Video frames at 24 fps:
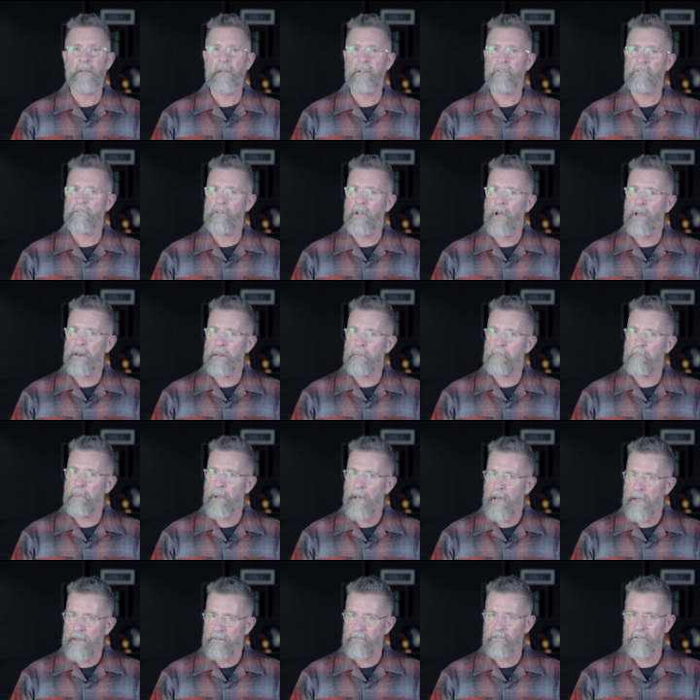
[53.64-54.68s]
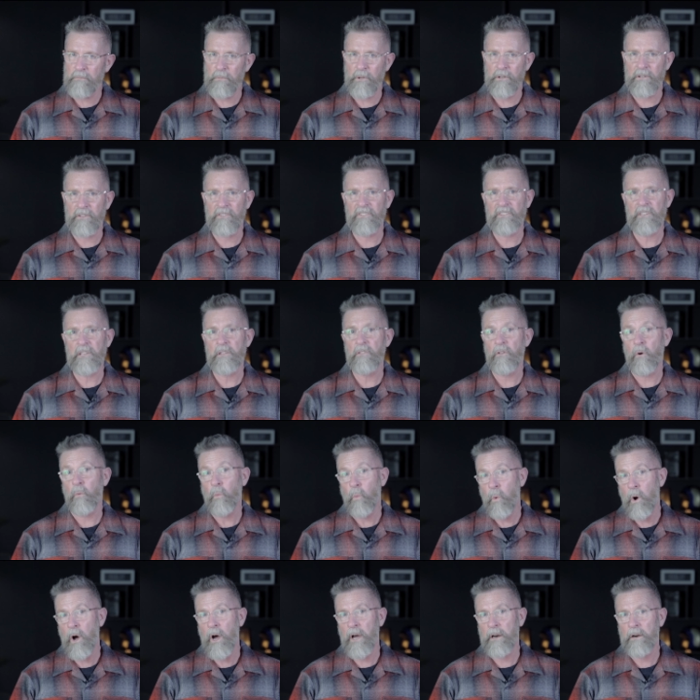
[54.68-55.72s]
It's not impossible to see the
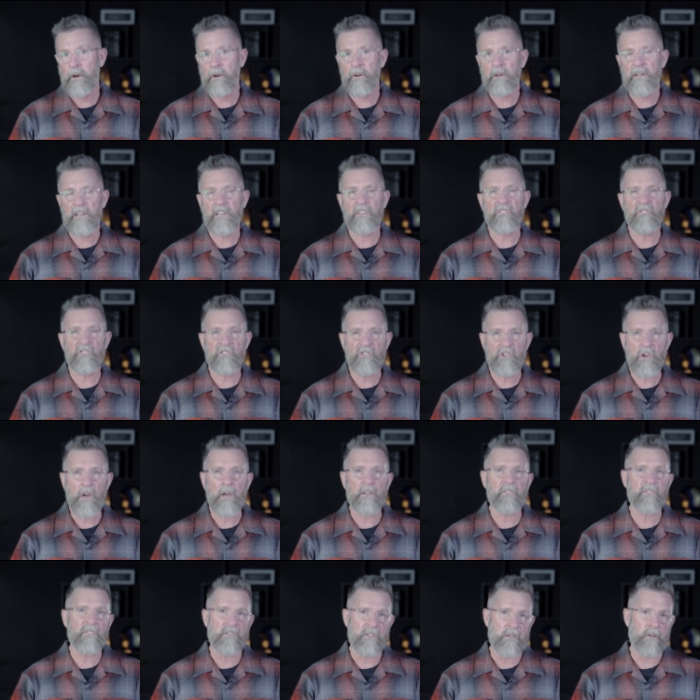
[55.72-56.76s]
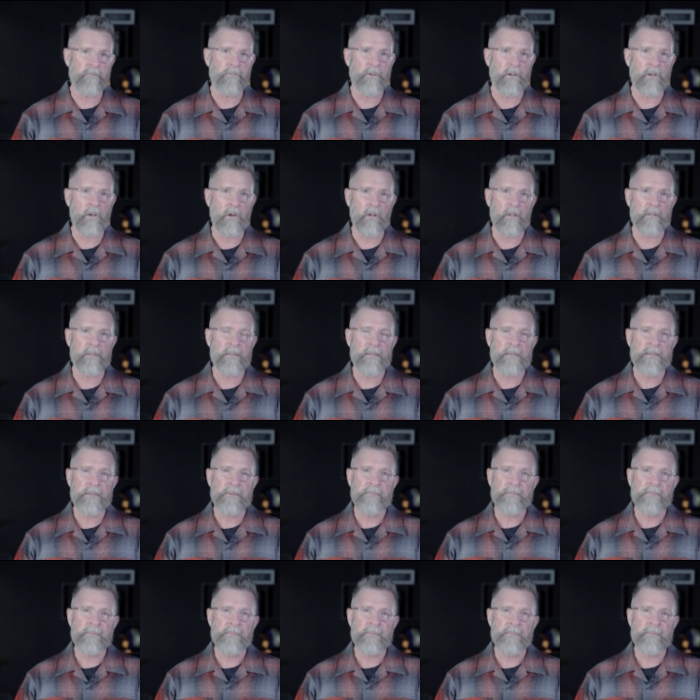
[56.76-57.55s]
water, it's just difficult.